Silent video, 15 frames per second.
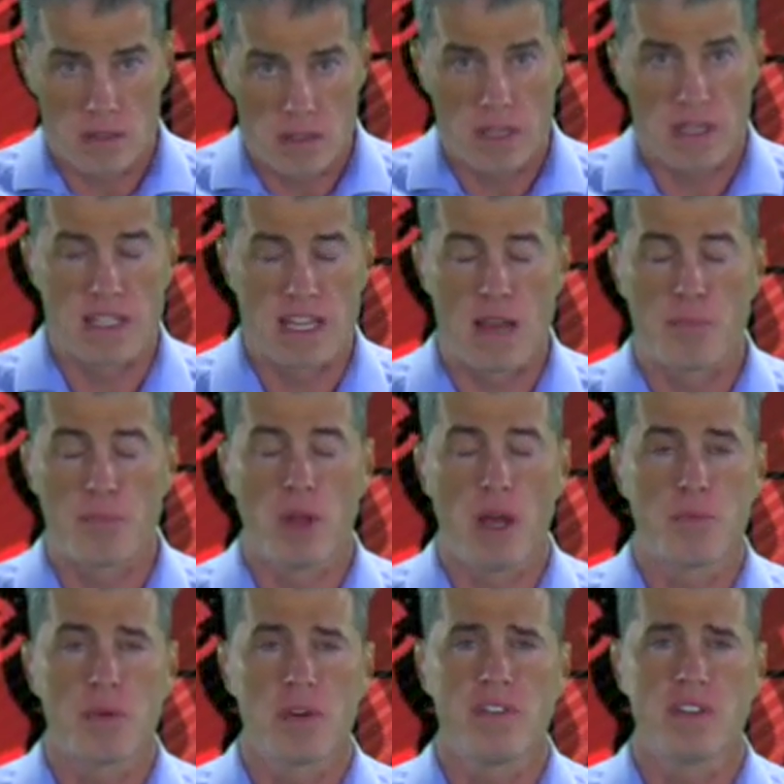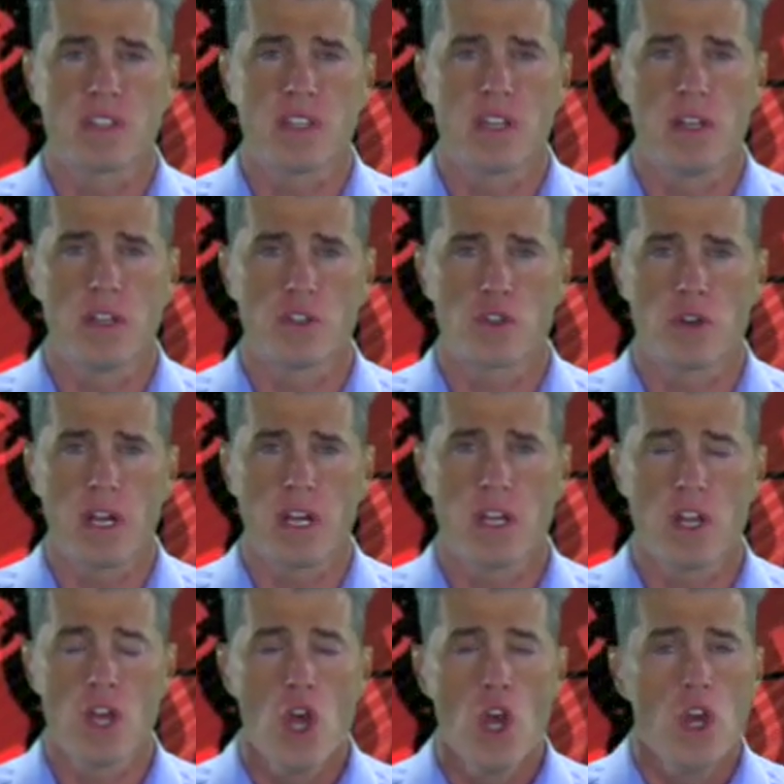example I previously illustrated,